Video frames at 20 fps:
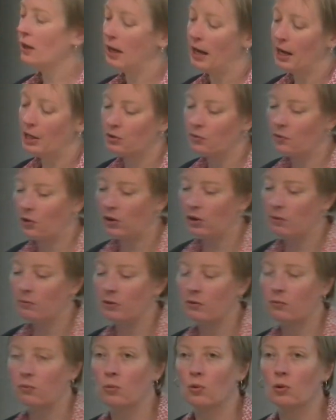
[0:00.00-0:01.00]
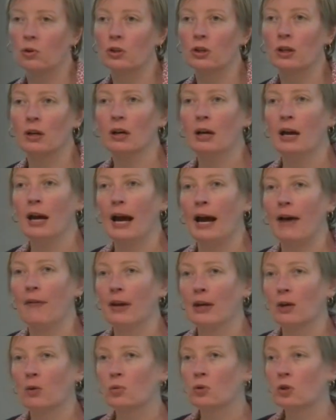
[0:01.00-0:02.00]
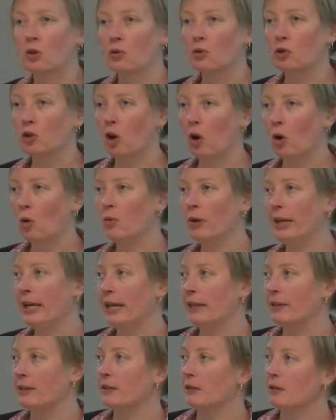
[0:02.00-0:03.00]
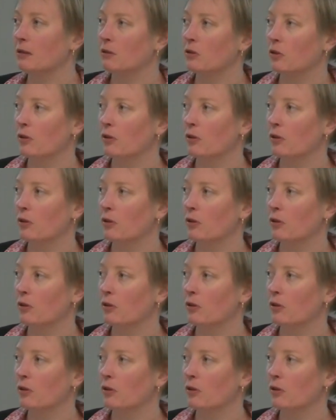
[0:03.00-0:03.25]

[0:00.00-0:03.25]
large volumes of water, and they also tow nets.